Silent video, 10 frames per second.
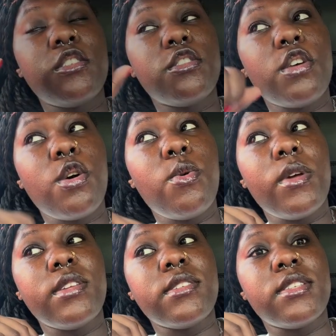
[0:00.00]
so
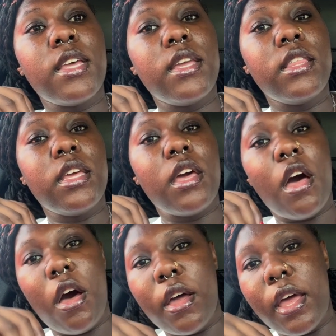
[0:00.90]
insanely
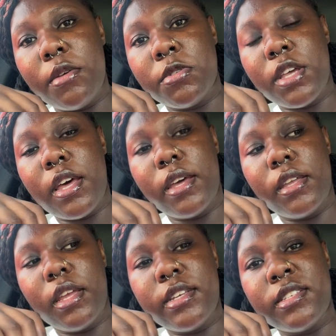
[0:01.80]
hot
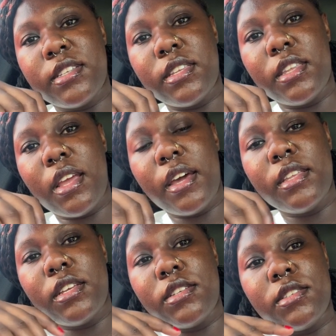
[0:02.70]
outside. It's
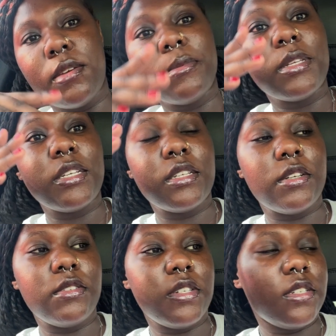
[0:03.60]
ninety something
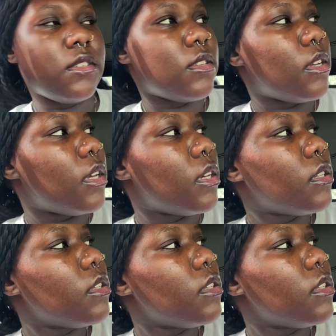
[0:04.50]
degrees. Like,